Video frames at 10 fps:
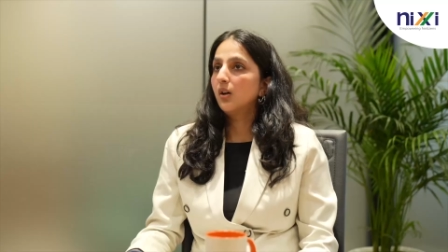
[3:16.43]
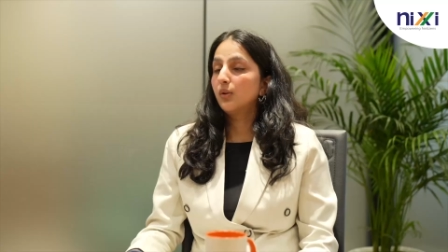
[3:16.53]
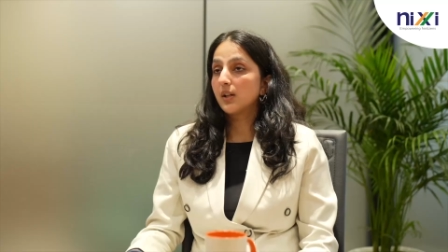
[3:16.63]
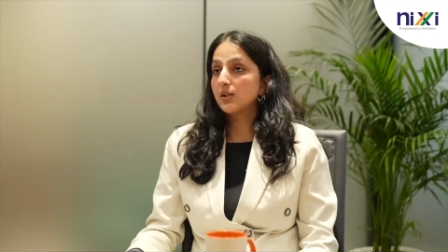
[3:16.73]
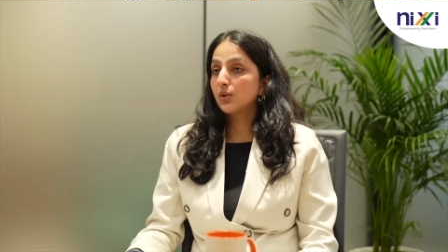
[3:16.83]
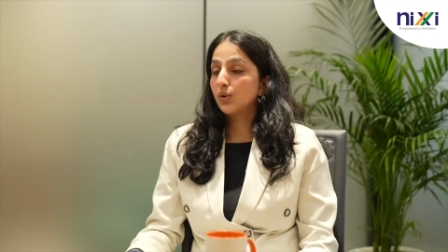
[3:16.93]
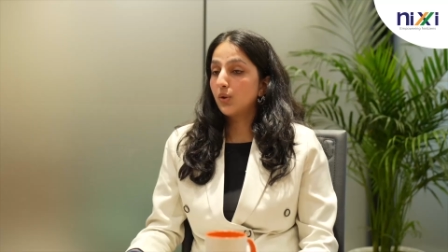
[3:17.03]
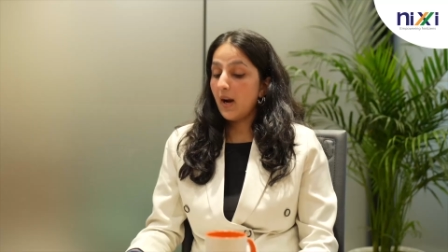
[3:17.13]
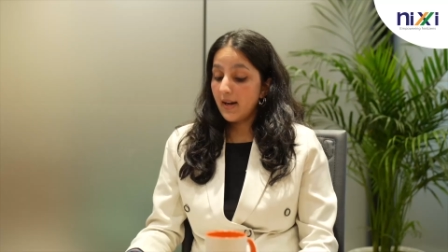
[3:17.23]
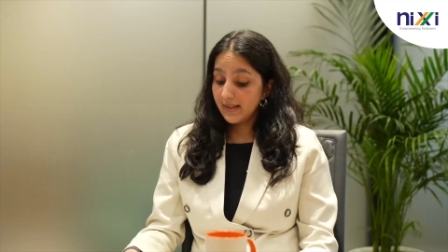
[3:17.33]
Okay,
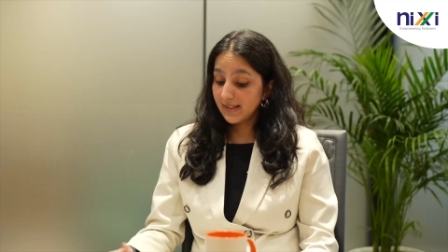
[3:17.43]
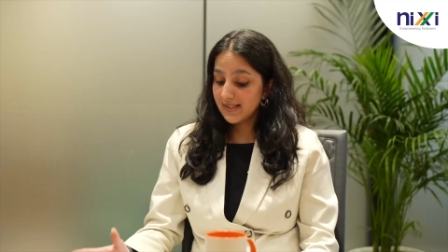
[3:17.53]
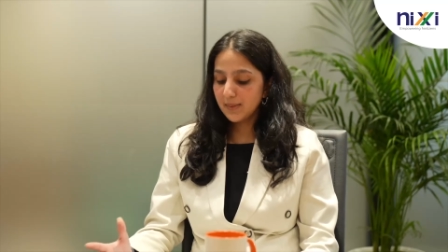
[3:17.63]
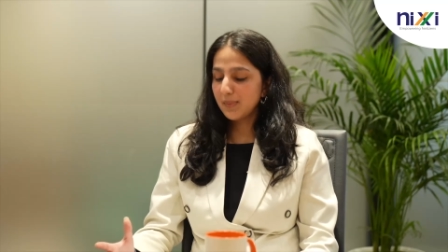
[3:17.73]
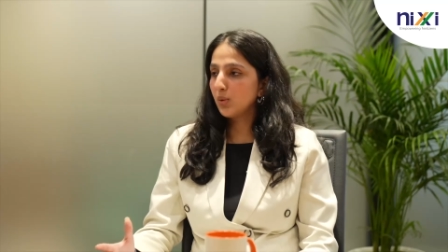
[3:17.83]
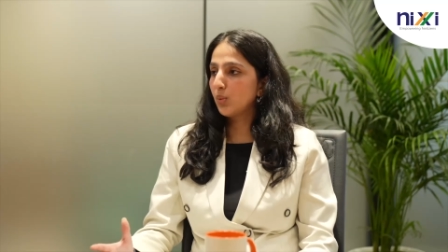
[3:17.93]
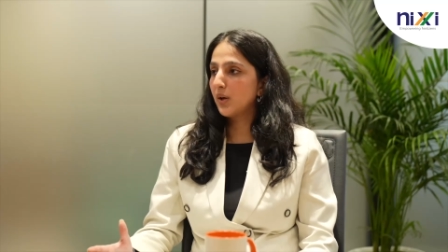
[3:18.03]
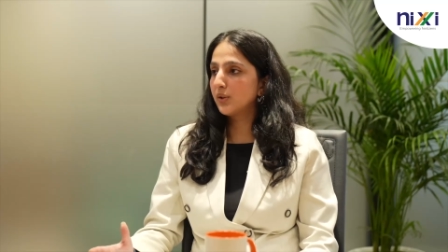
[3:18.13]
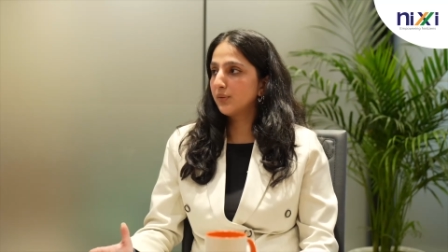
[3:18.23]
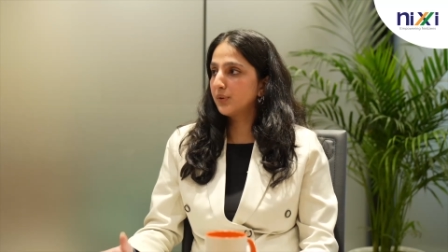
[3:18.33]
so and NIXI being
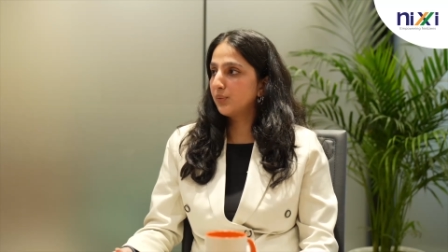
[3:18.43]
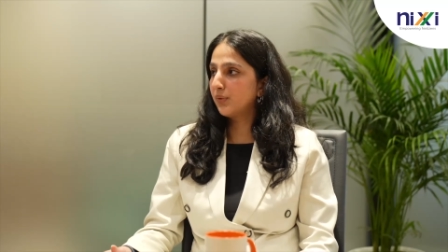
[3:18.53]
one of the